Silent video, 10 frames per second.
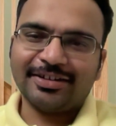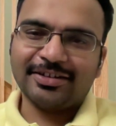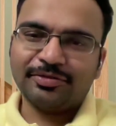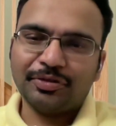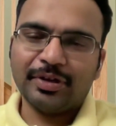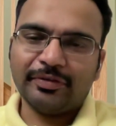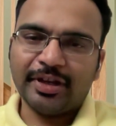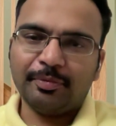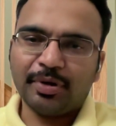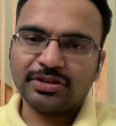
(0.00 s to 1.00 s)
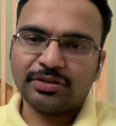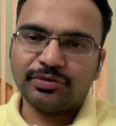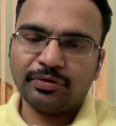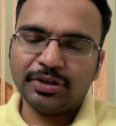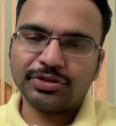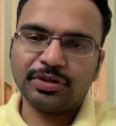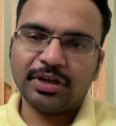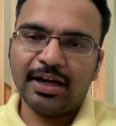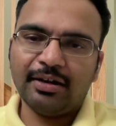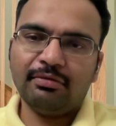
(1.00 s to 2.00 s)
We were very positive. So we should
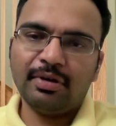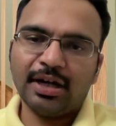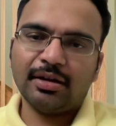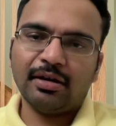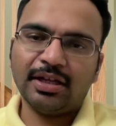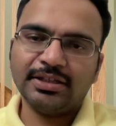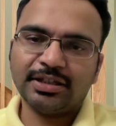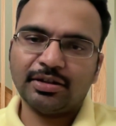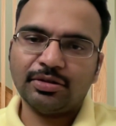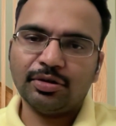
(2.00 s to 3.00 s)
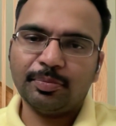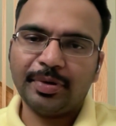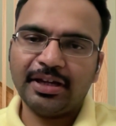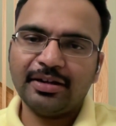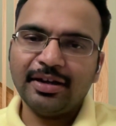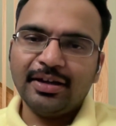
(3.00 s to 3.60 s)
have knowledge on doping